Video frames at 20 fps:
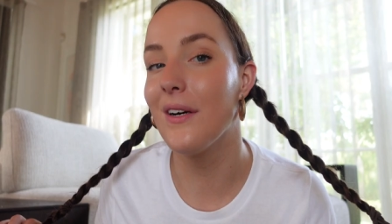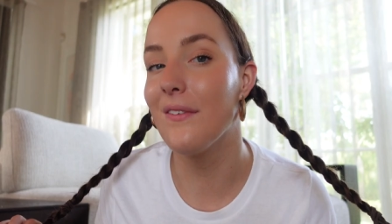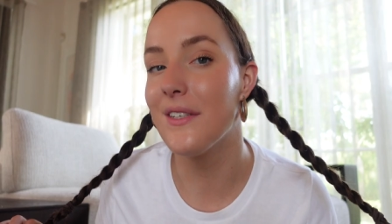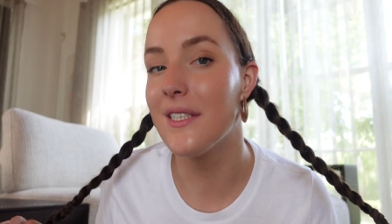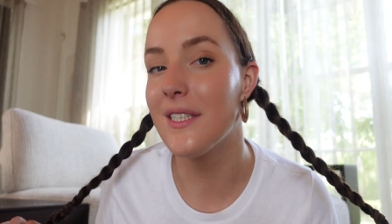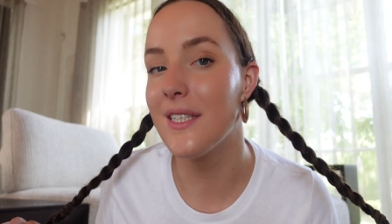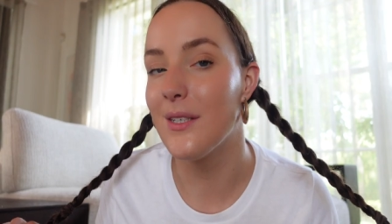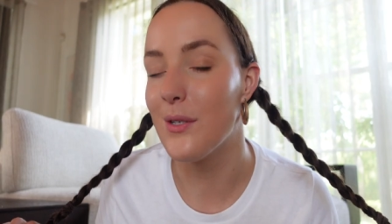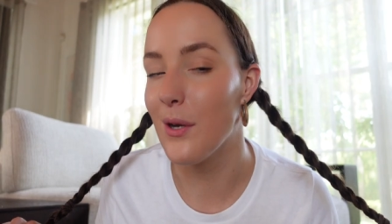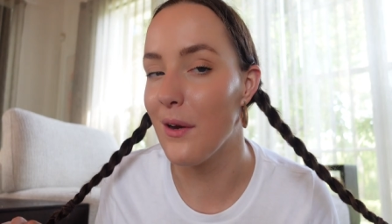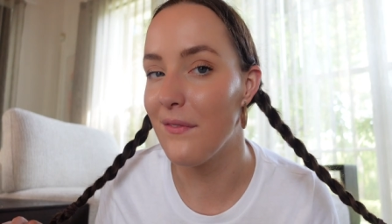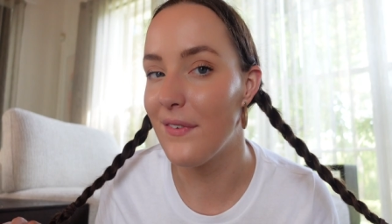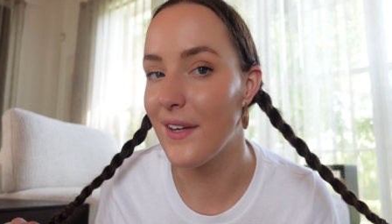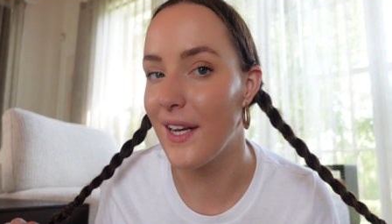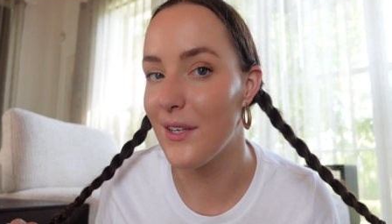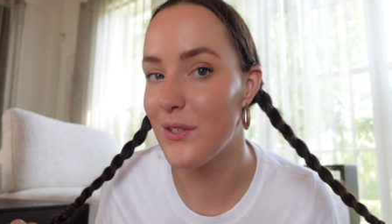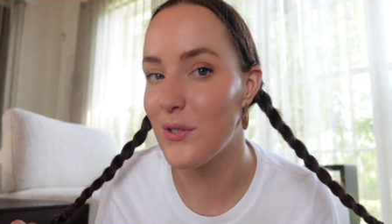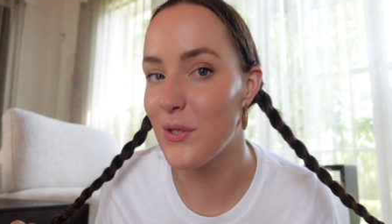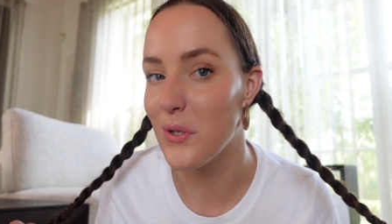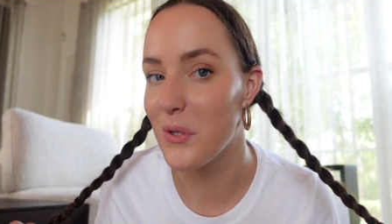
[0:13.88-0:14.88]
obviously don't
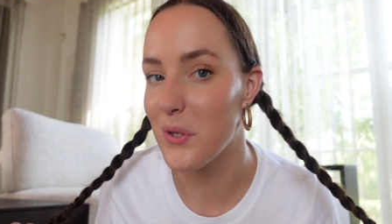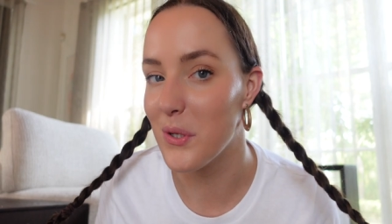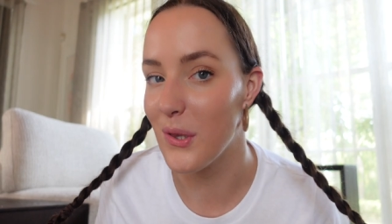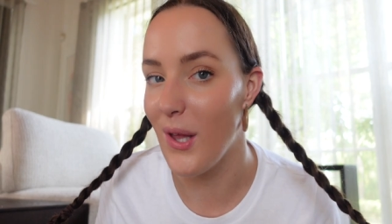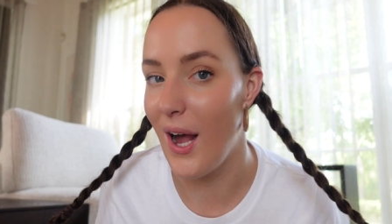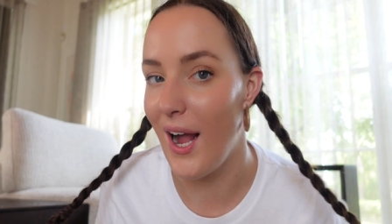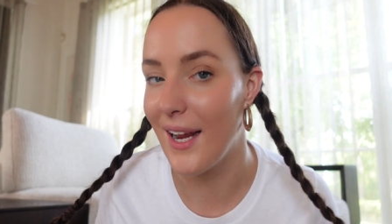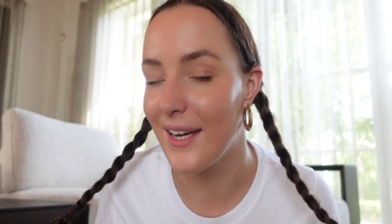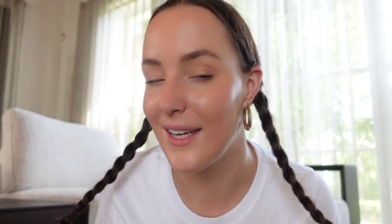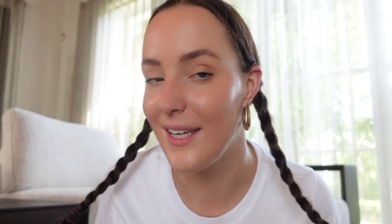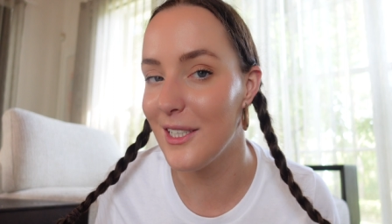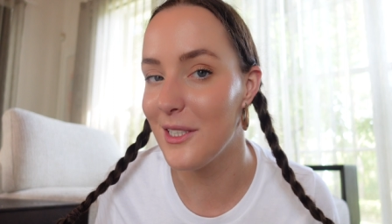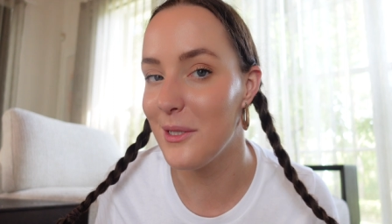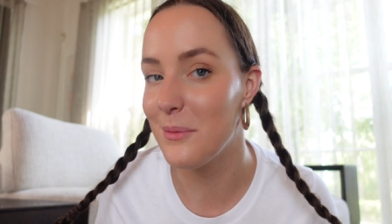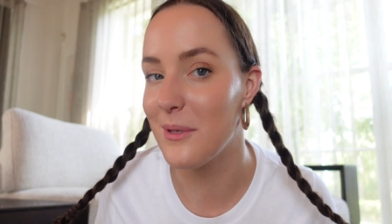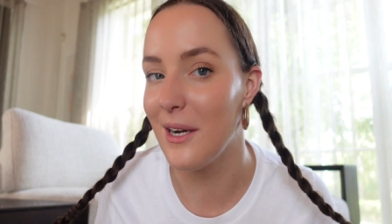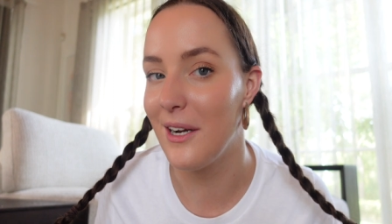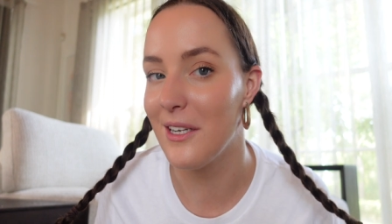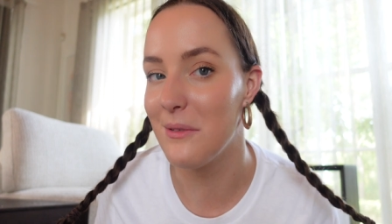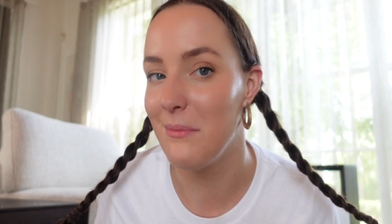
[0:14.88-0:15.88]
forget to like and
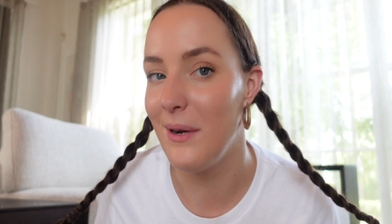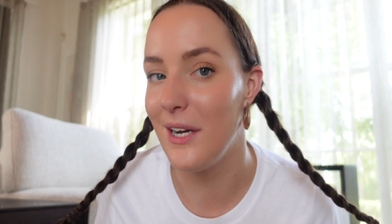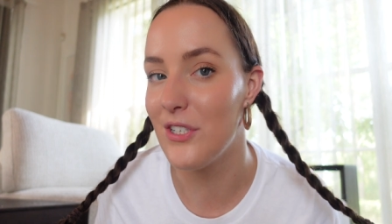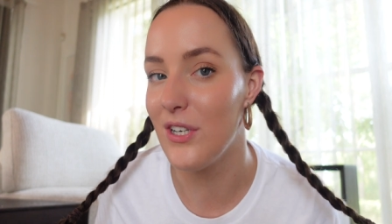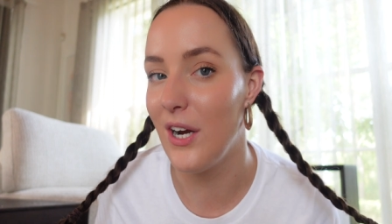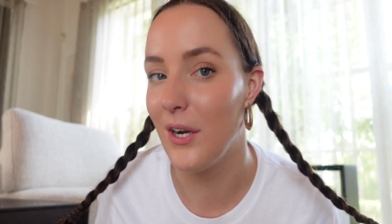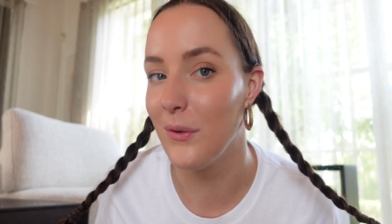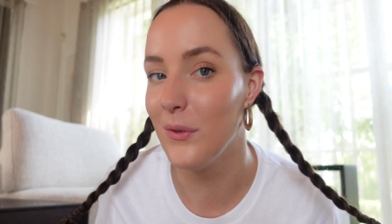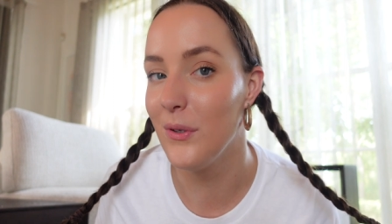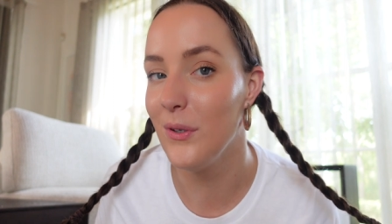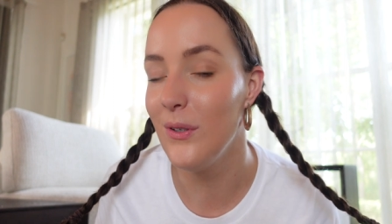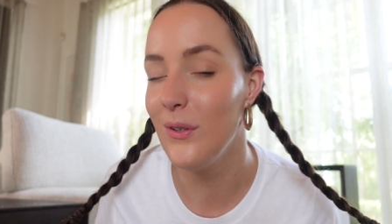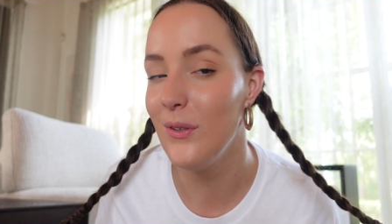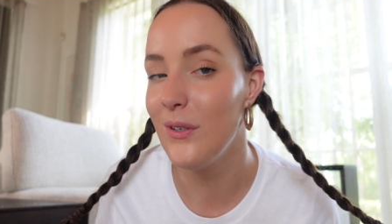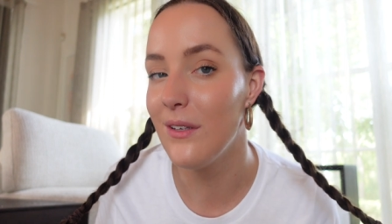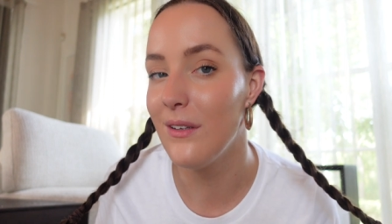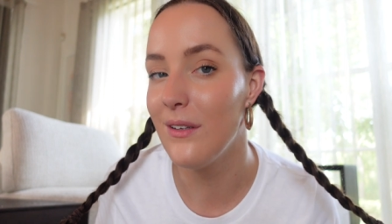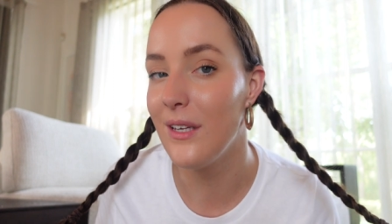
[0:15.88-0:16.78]
subscribe to my channel.